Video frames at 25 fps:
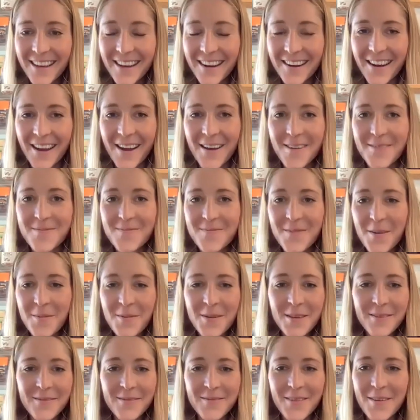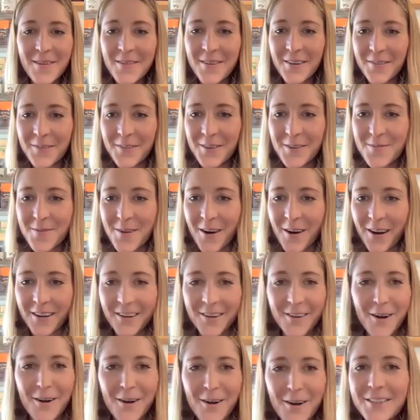Okay, maybe a few more.
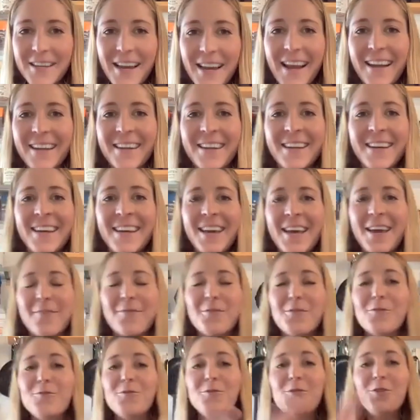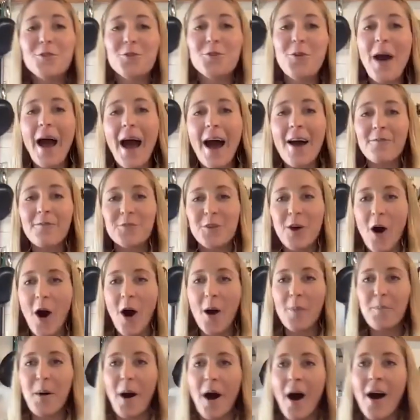You're all staying. If you do have to
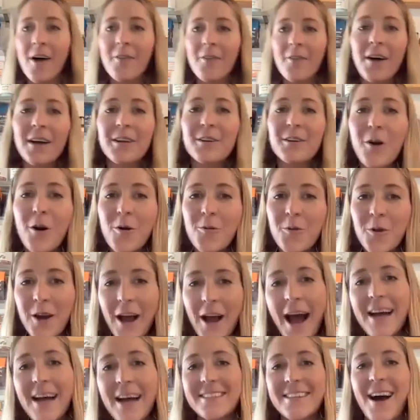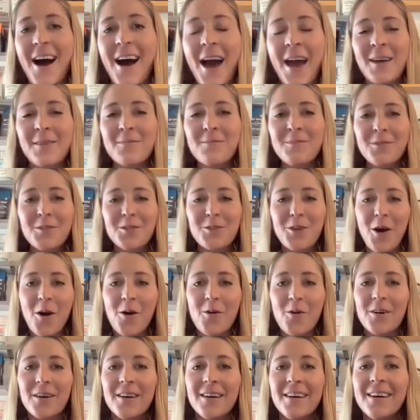hop off, I know we're at time,
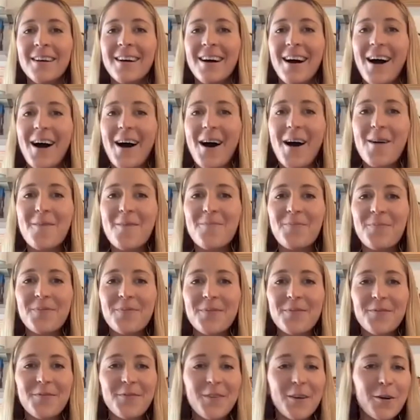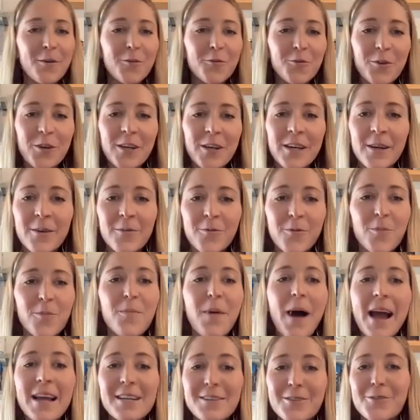so feel free.
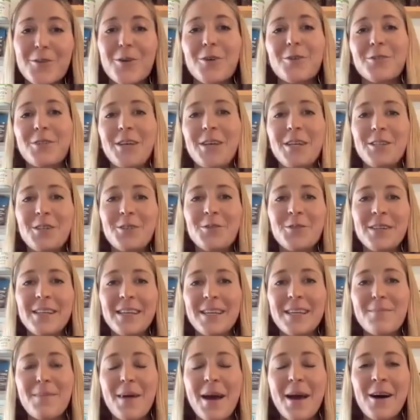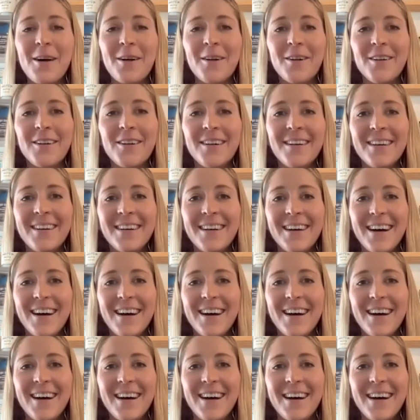Reminder, I'll send you an email